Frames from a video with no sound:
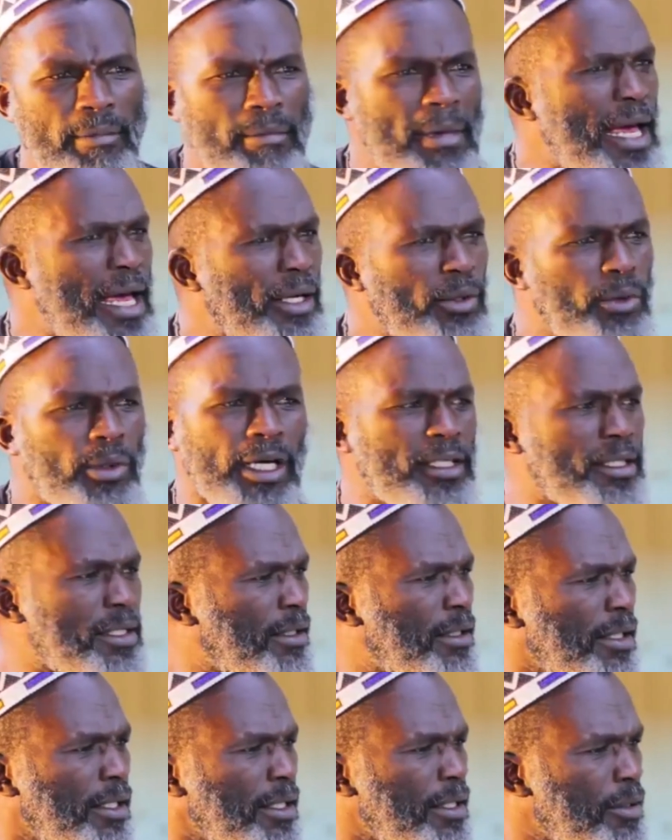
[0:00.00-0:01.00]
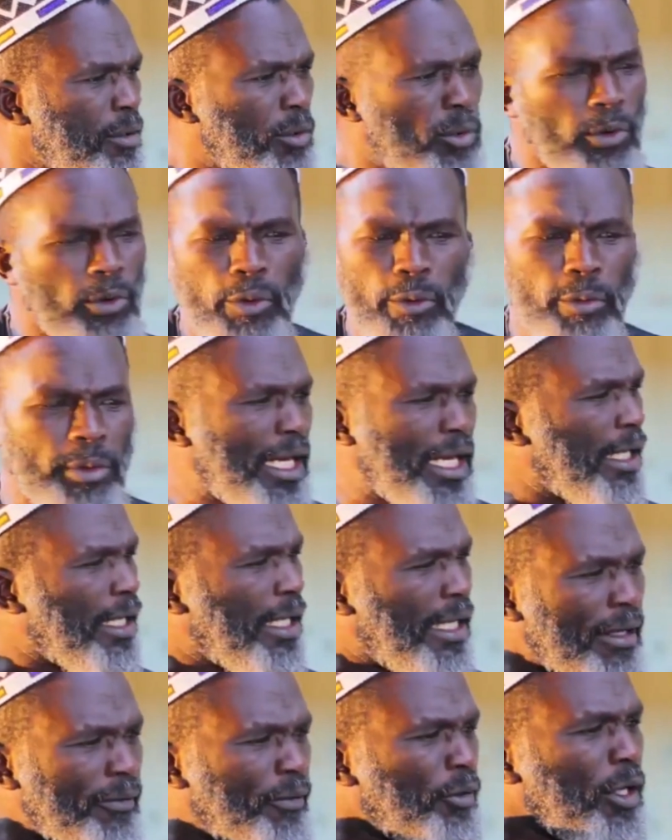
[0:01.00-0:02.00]
man whom
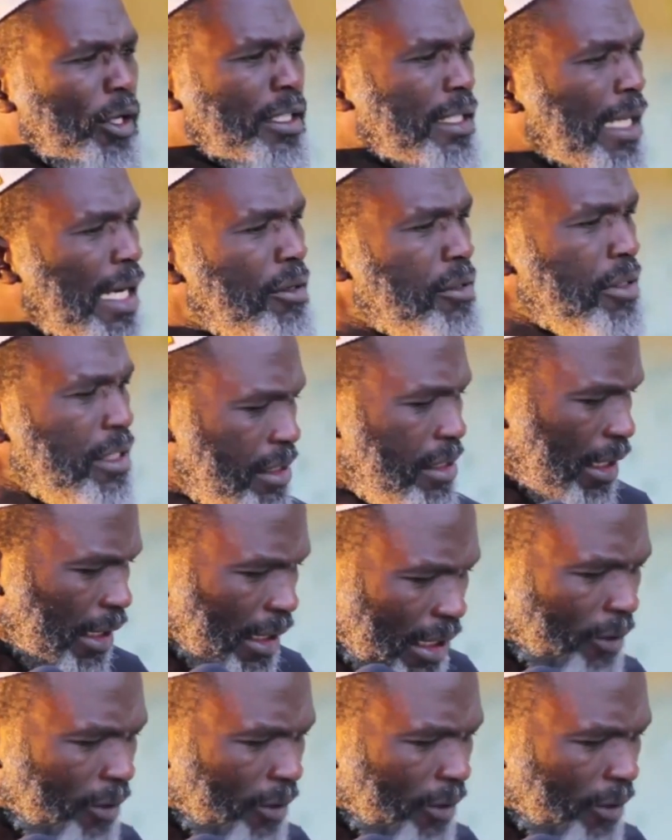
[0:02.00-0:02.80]
can give you a trousers